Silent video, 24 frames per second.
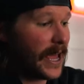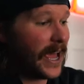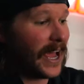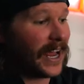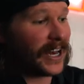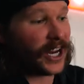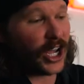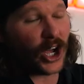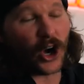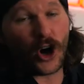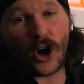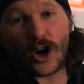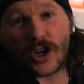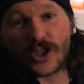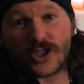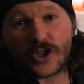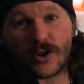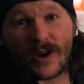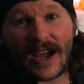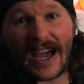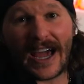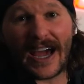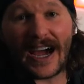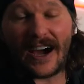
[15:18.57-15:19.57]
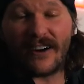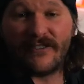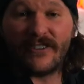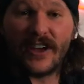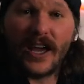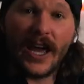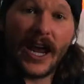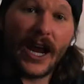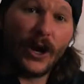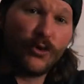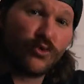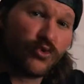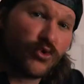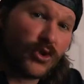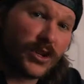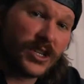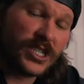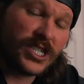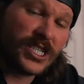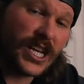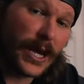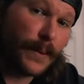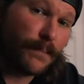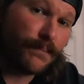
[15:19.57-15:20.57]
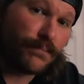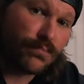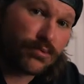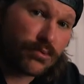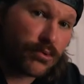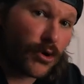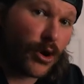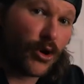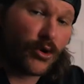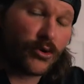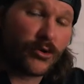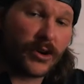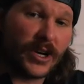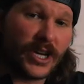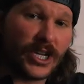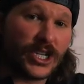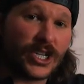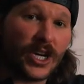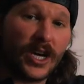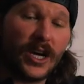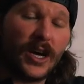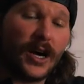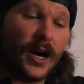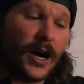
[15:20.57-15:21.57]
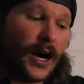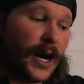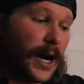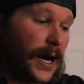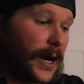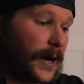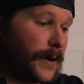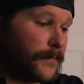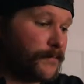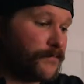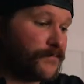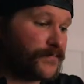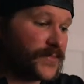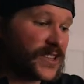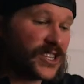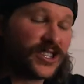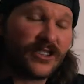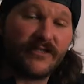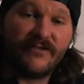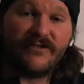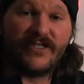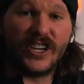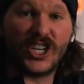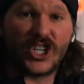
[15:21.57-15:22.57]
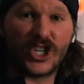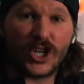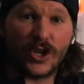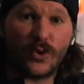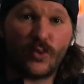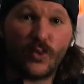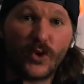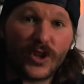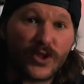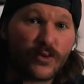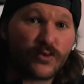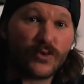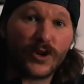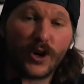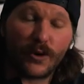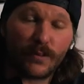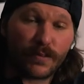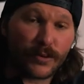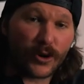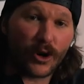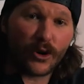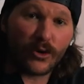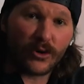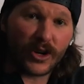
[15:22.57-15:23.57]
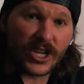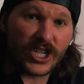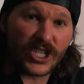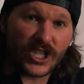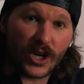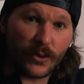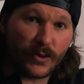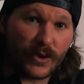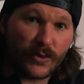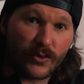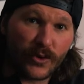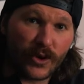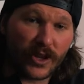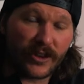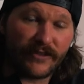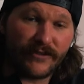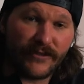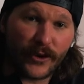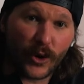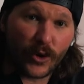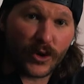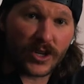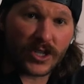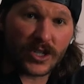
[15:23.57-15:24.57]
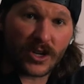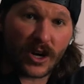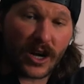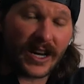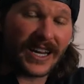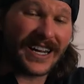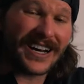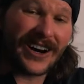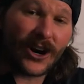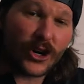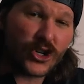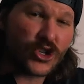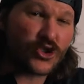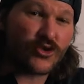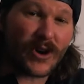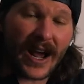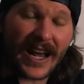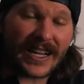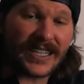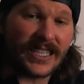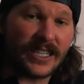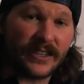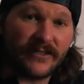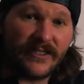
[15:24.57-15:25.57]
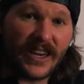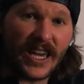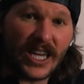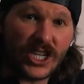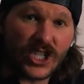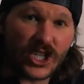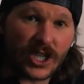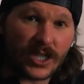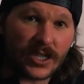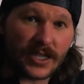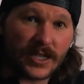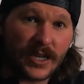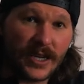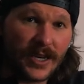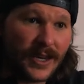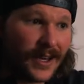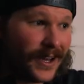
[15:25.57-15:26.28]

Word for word: and I also have a real estate brokerage um, division with real brokerage that we really focus on in our attracting of agents.